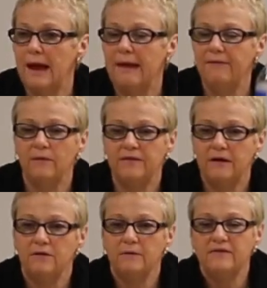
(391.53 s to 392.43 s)
And what
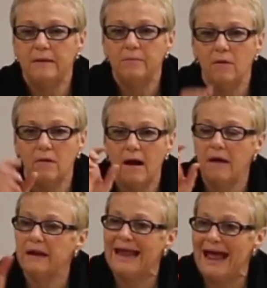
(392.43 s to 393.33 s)
they do is they pour
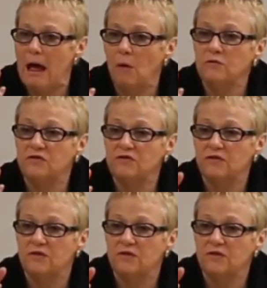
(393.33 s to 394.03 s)
out an ounce